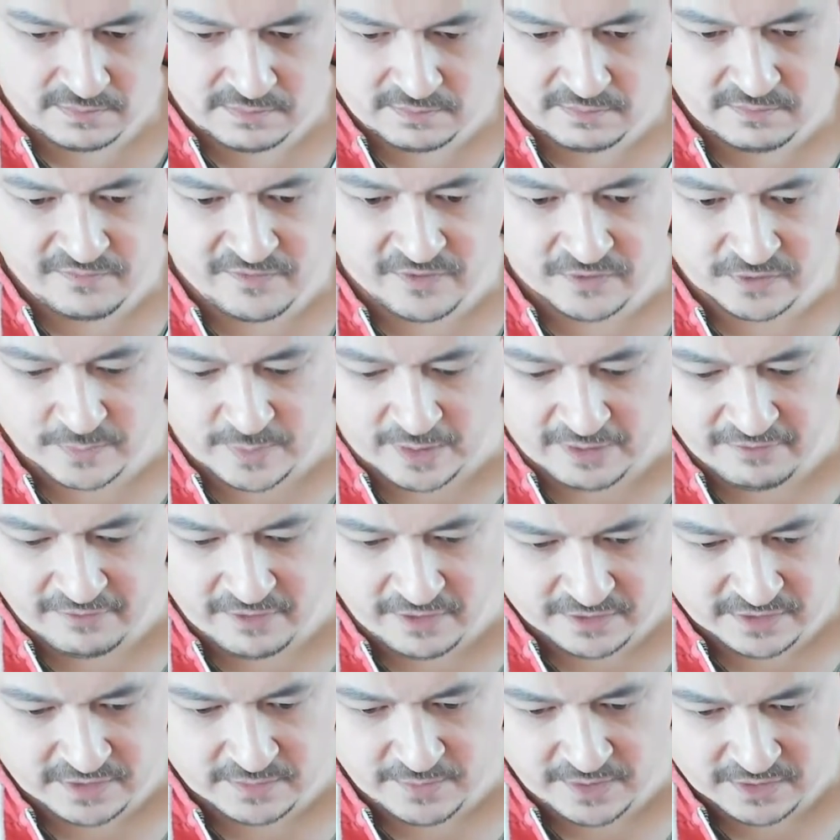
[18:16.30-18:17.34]
feels about
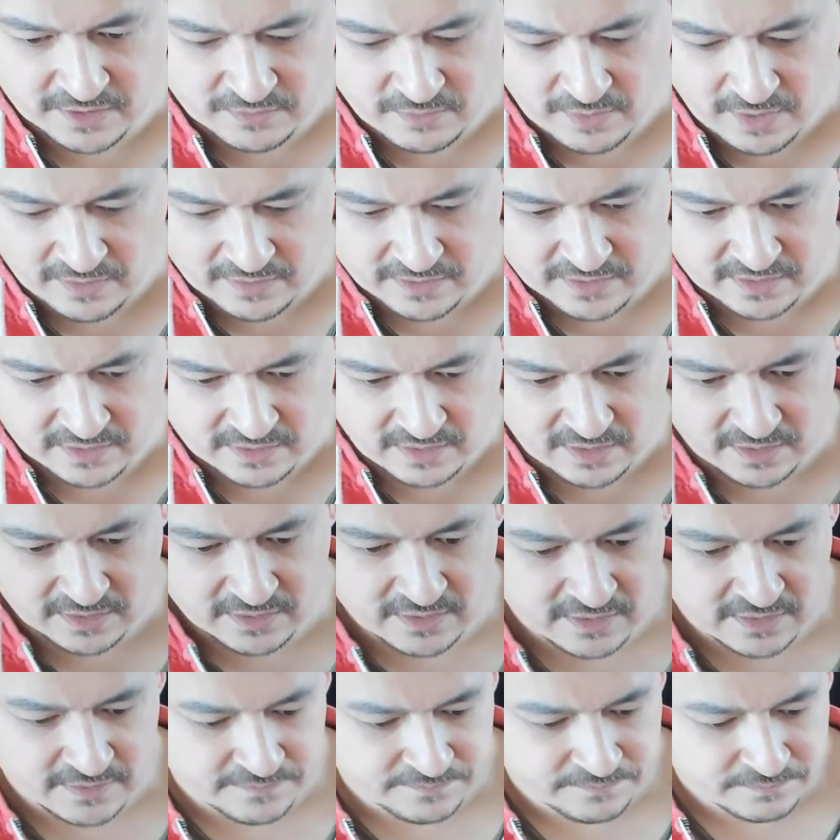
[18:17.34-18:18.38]
right to me as well. This is
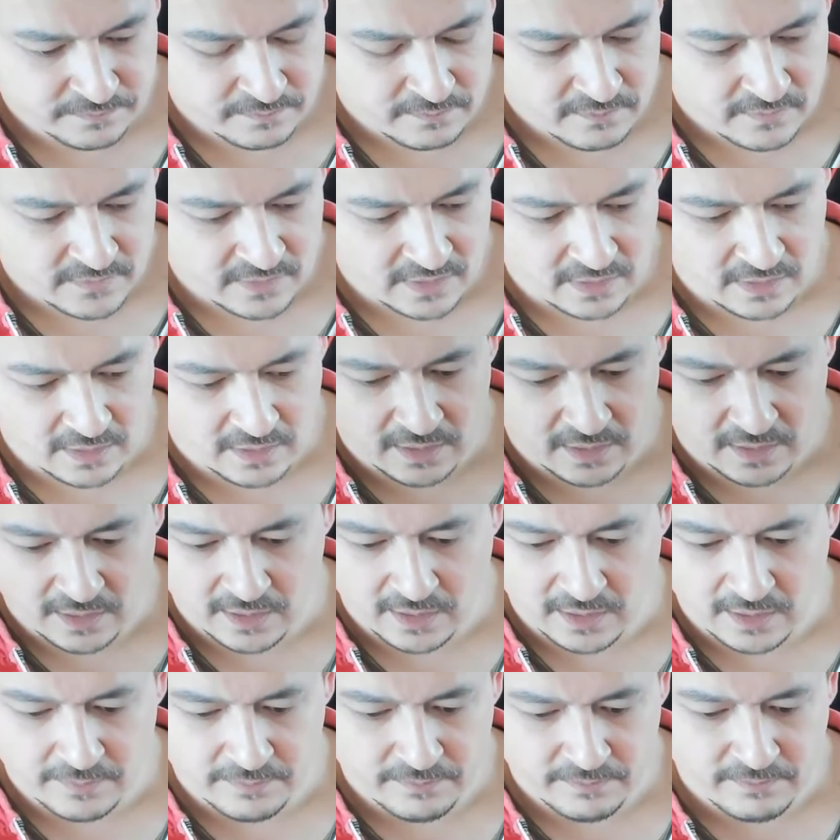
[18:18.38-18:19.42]
nice.
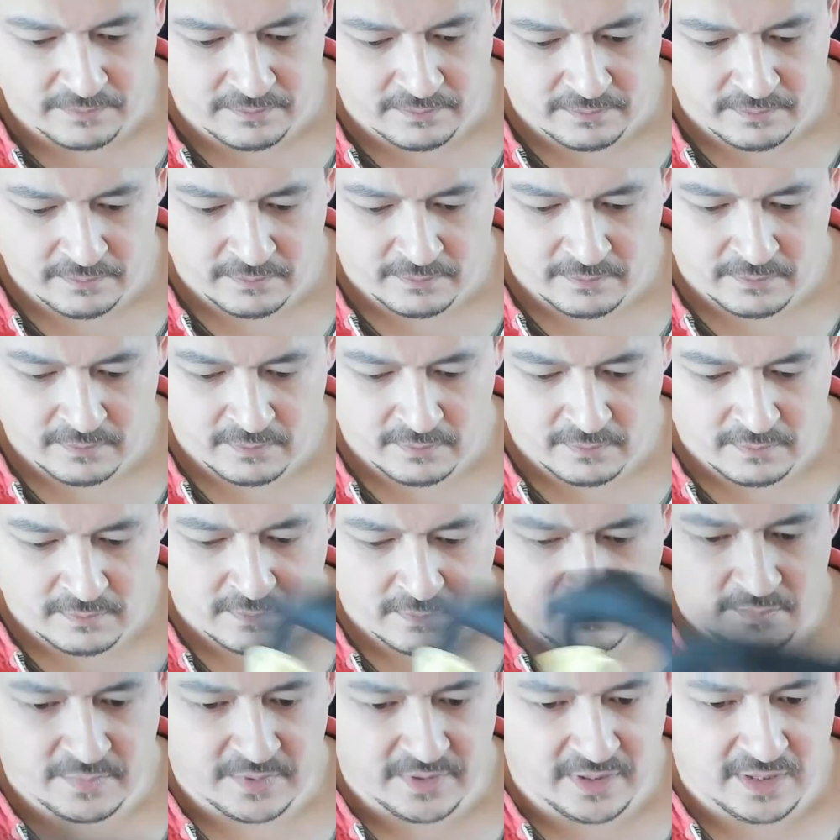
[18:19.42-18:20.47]
But
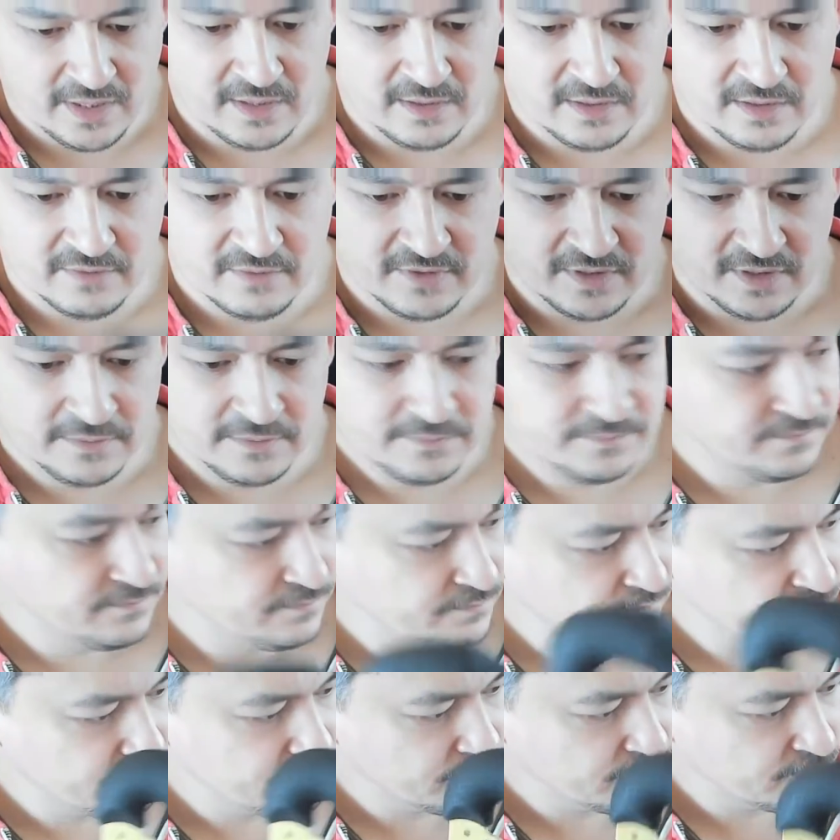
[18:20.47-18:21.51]
yeah, lovely.
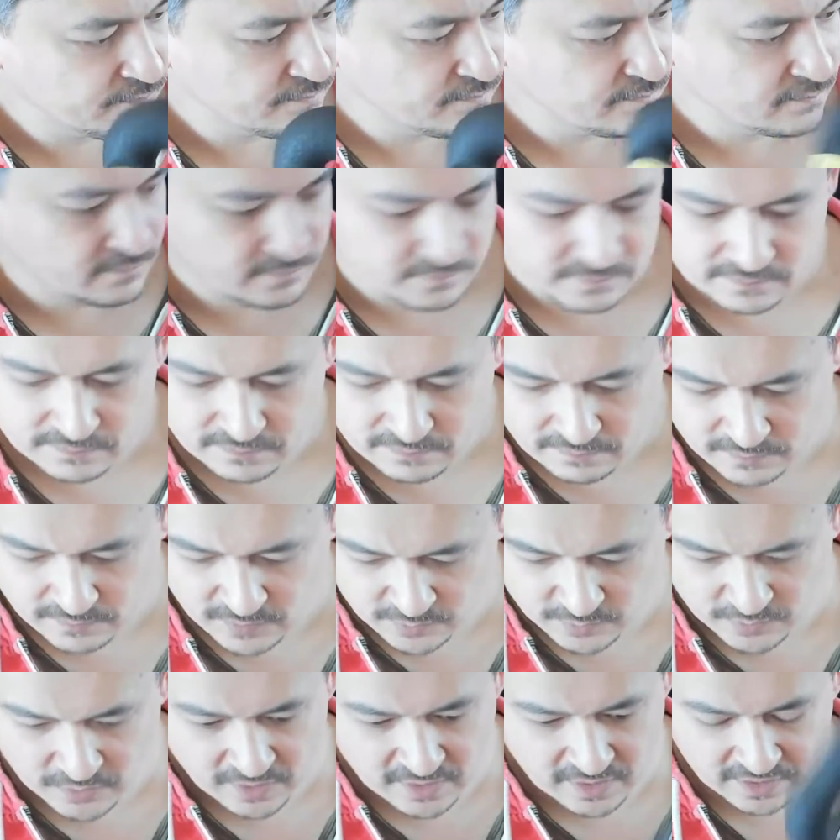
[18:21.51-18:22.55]
What
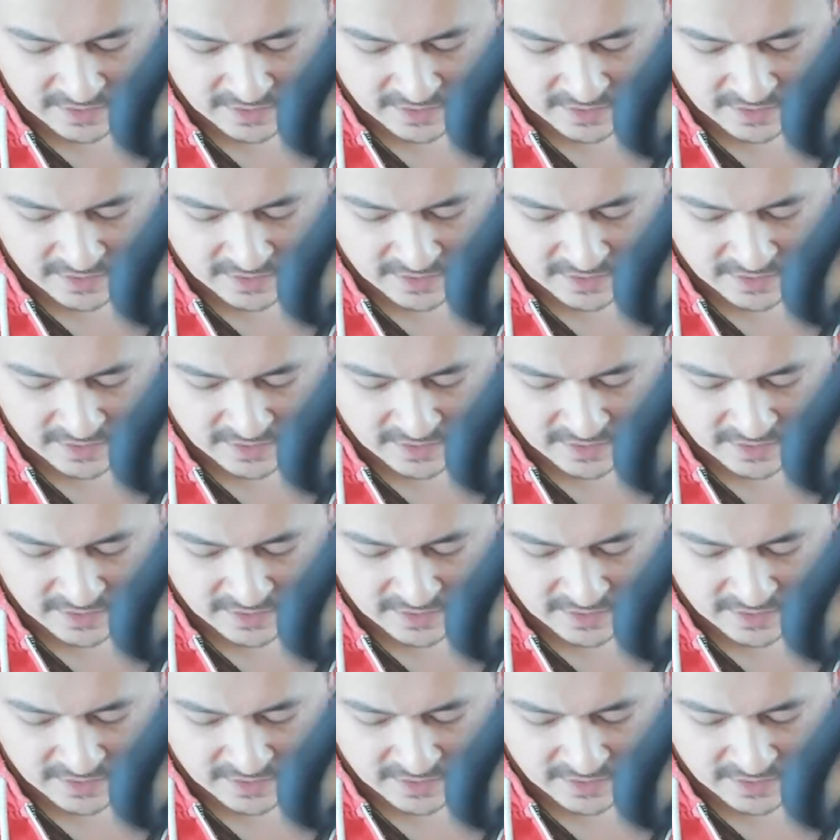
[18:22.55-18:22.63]
more can I